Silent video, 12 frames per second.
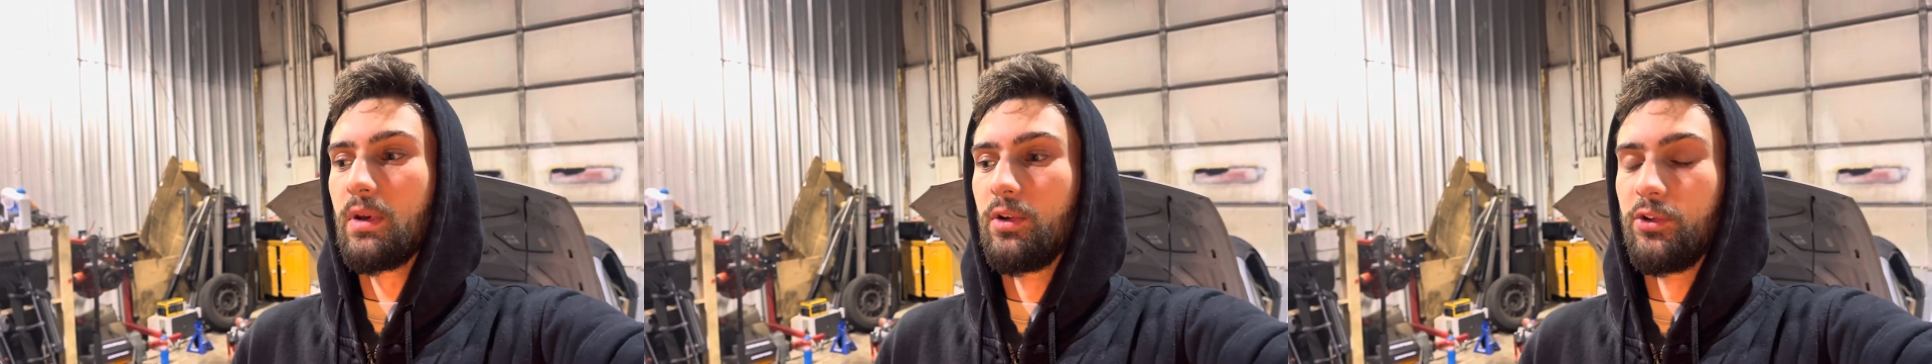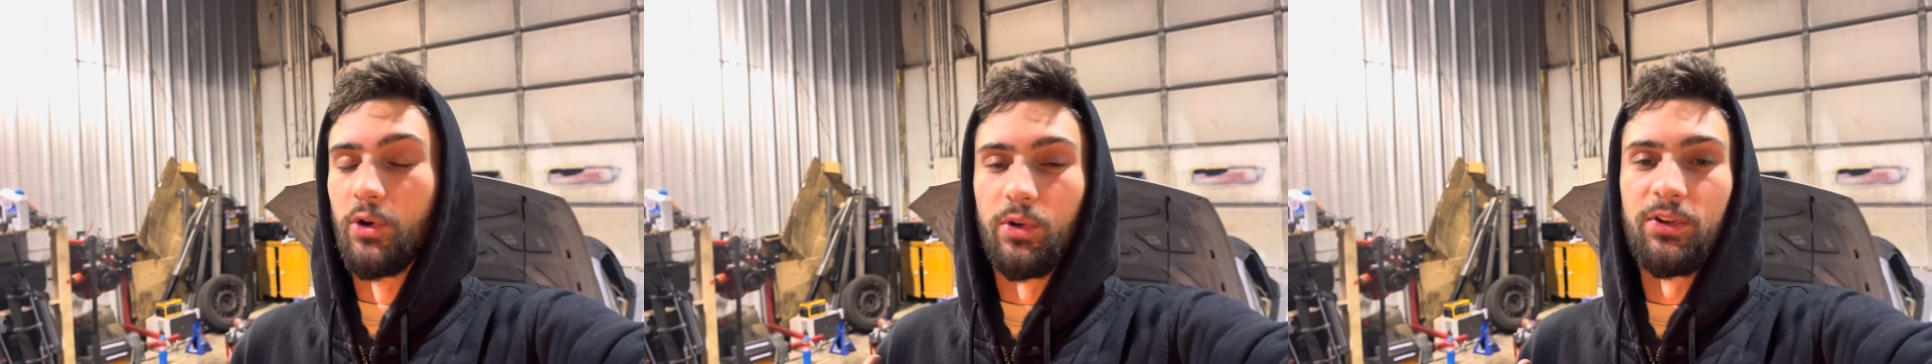
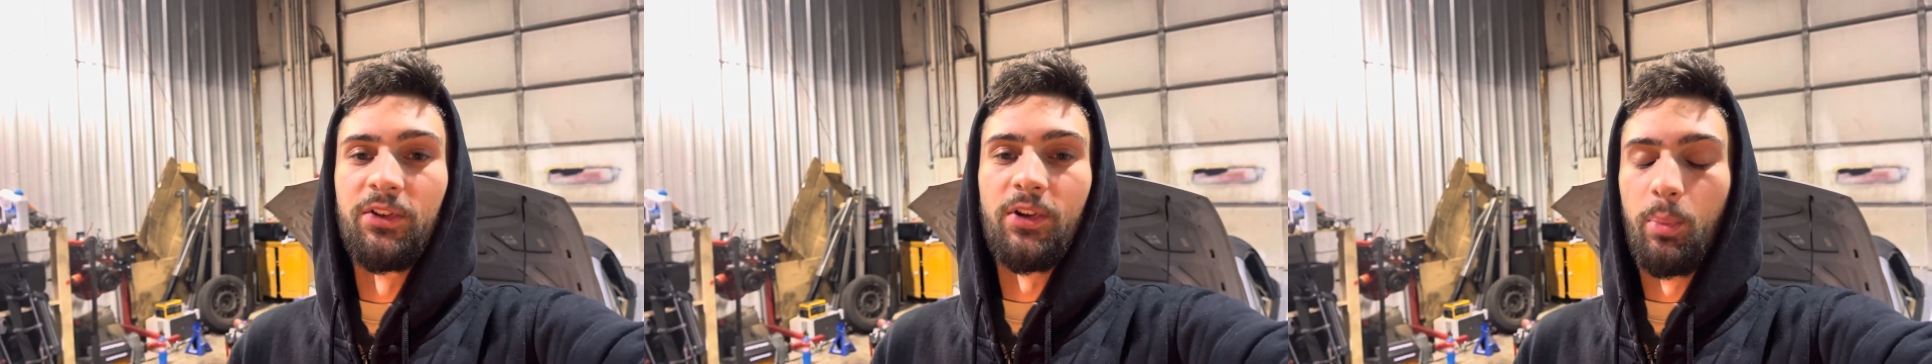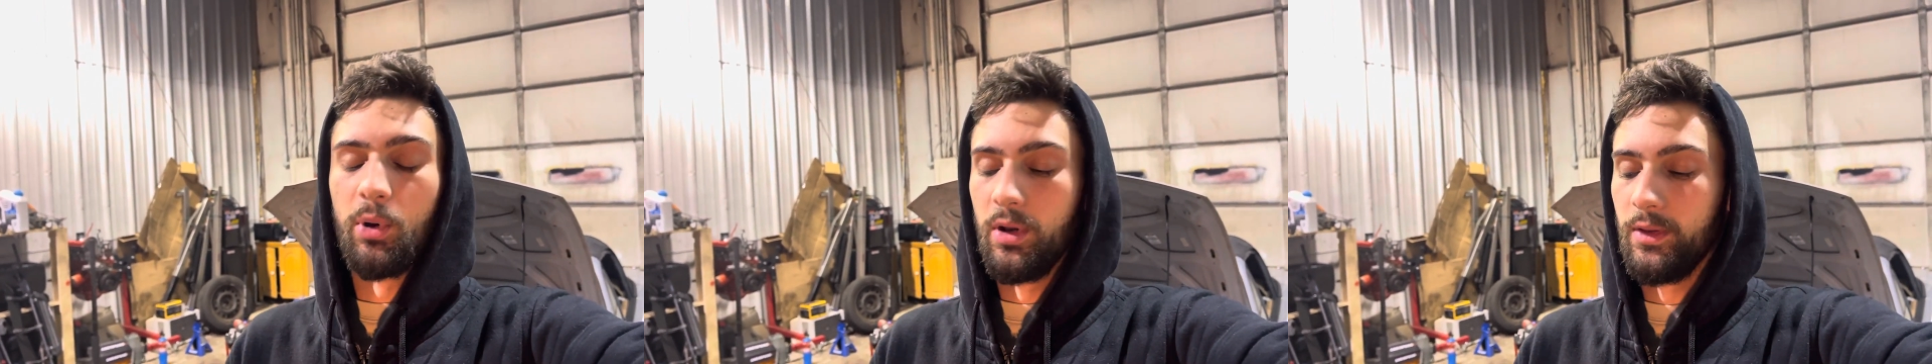So since I
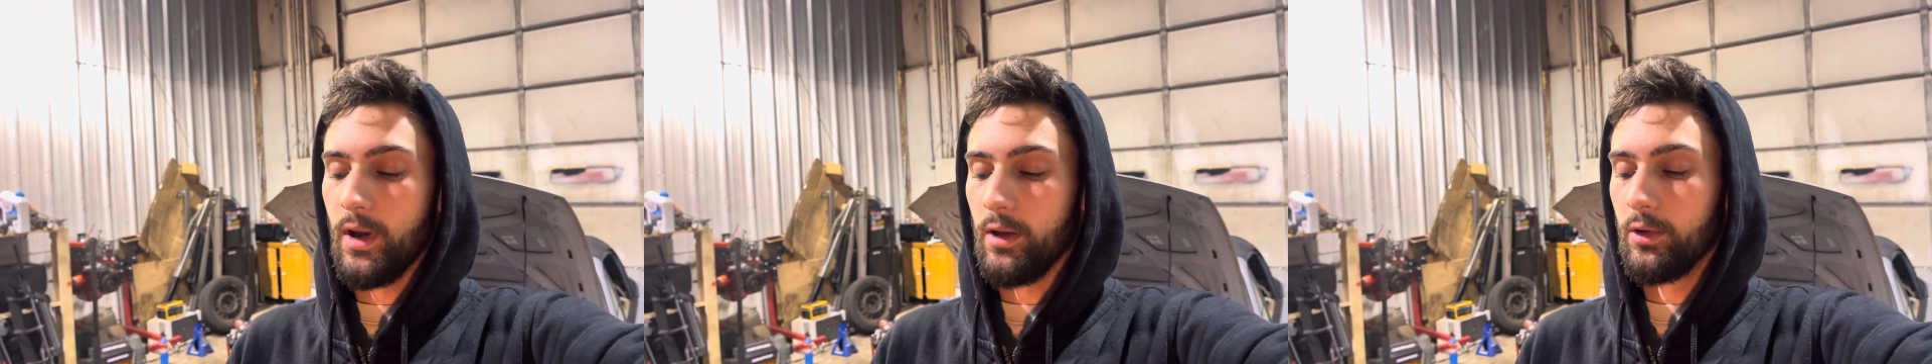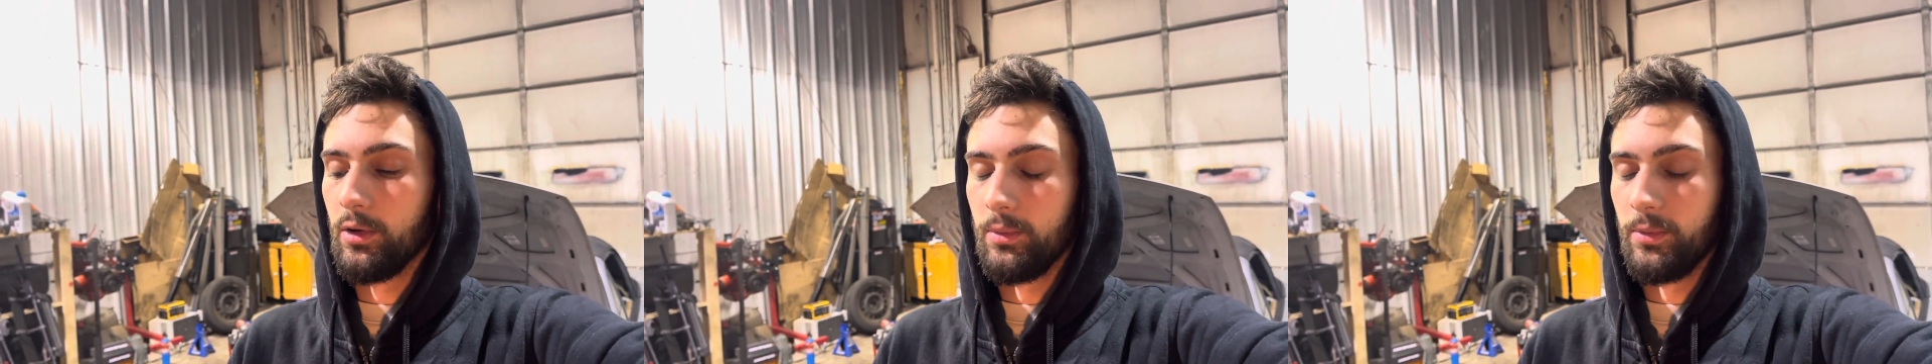put in that little